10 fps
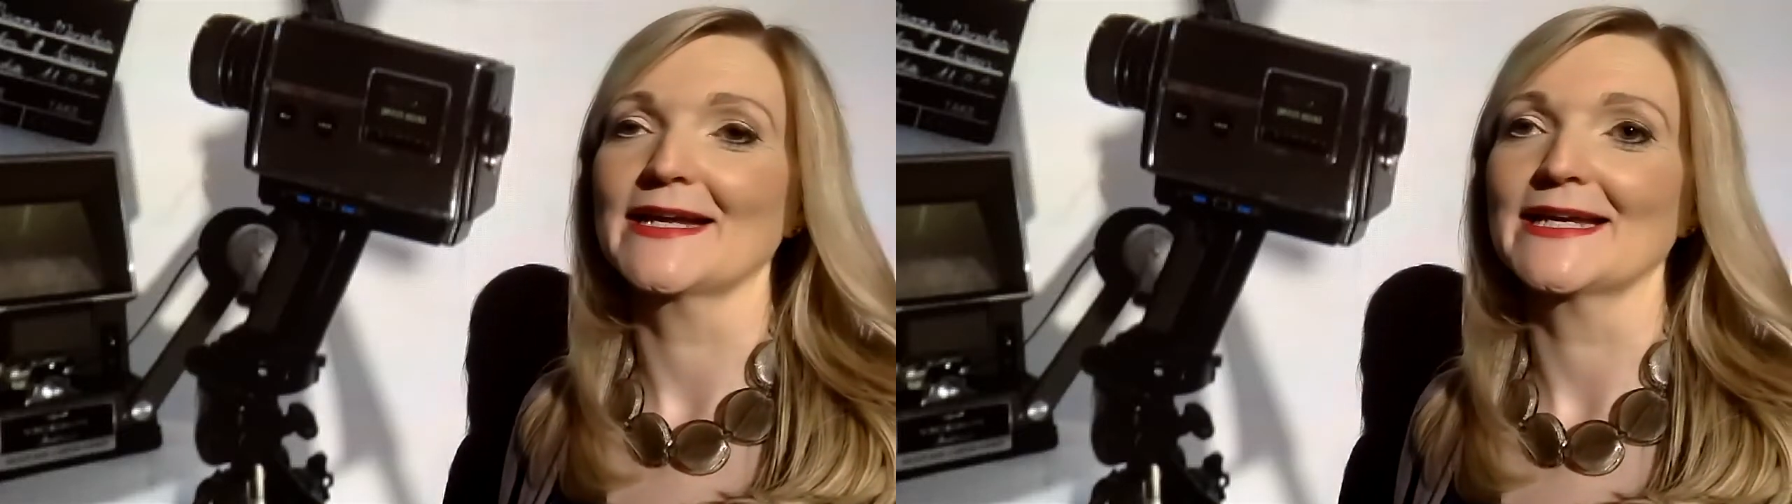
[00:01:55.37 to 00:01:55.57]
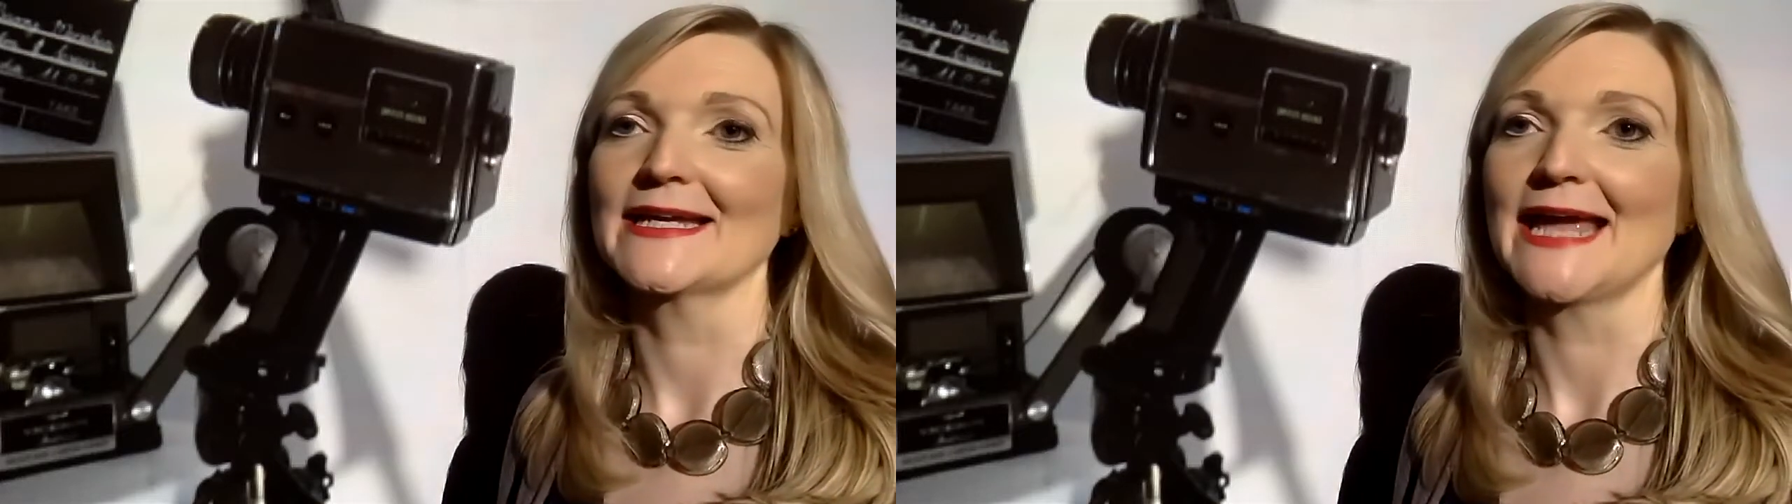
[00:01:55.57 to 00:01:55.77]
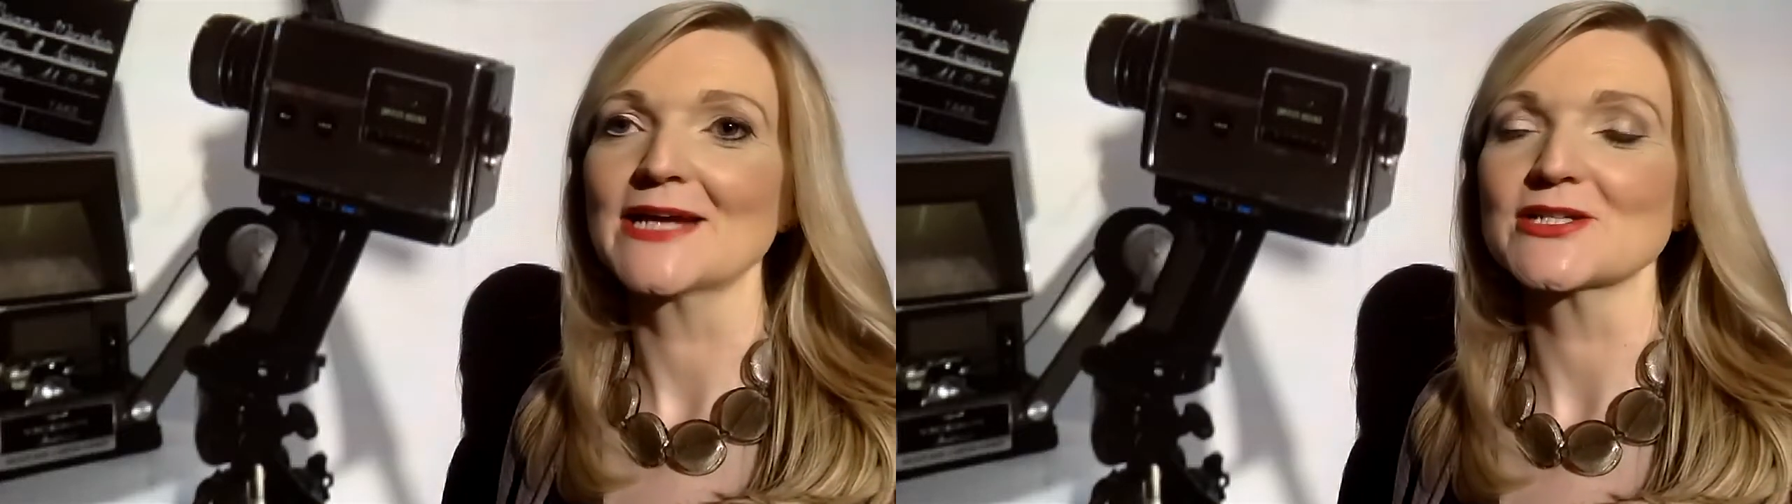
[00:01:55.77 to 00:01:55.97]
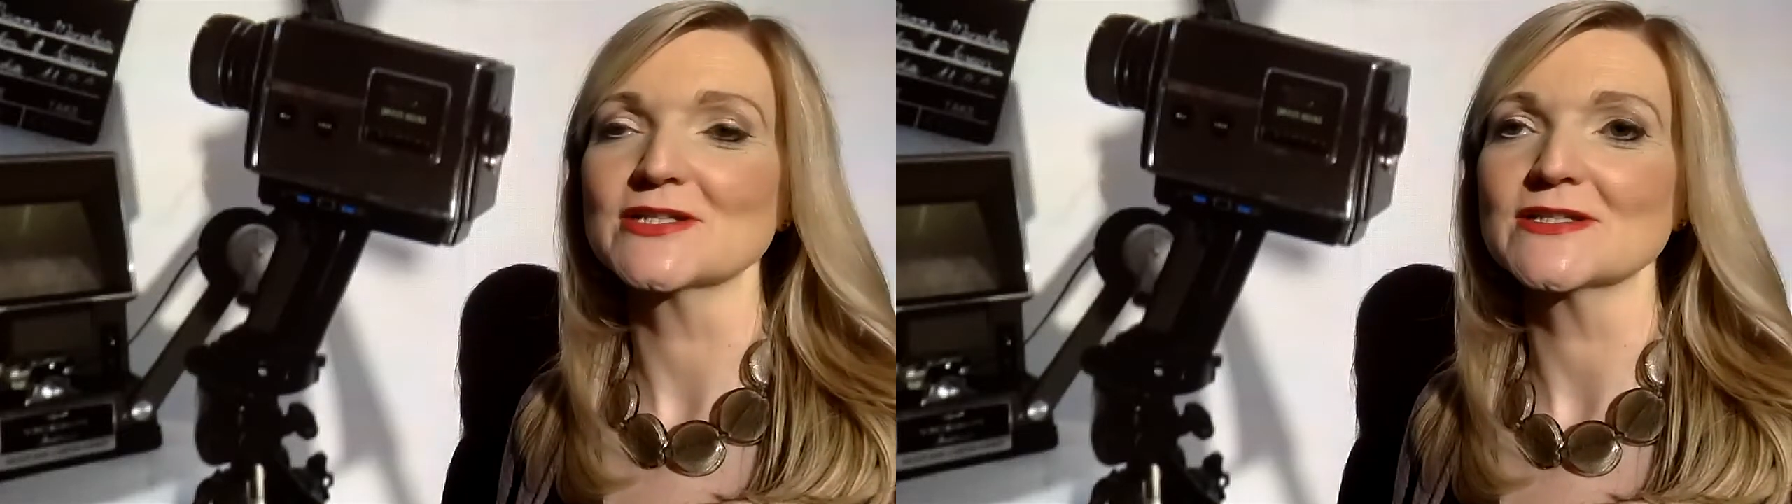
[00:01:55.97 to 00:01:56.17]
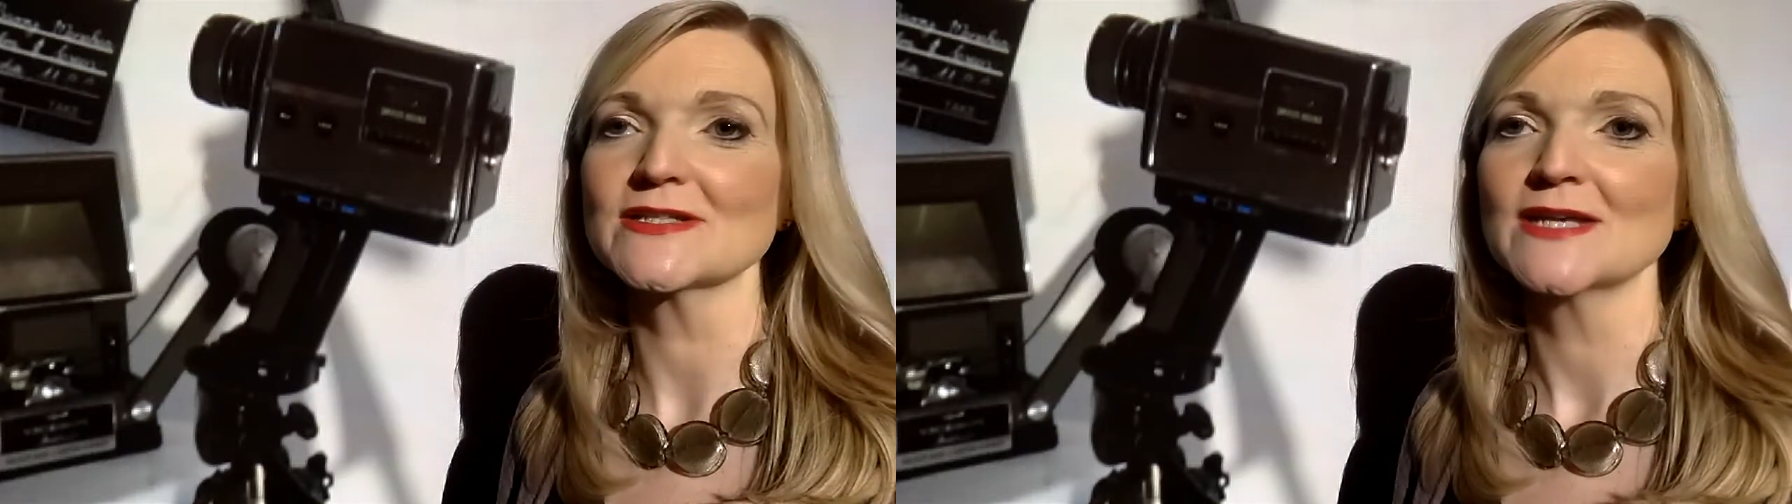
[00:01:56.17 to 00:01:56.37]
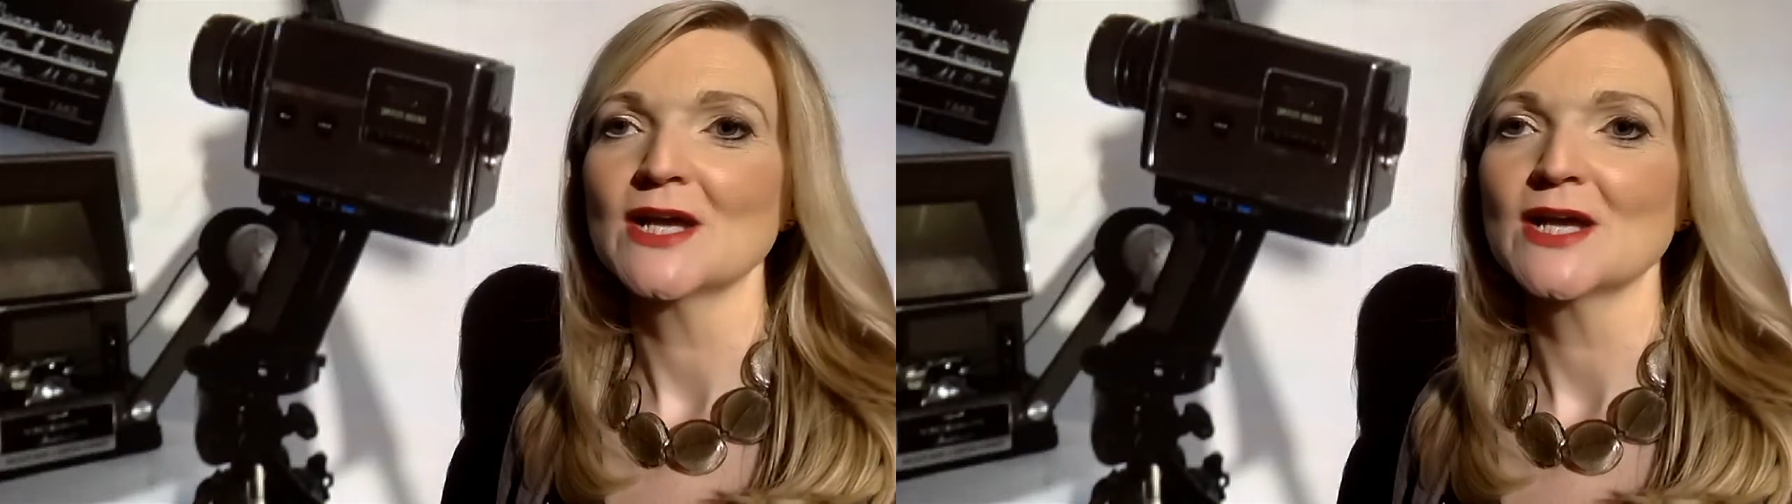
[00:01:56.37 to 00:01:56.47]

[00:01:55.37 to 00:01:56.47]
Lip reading: connections.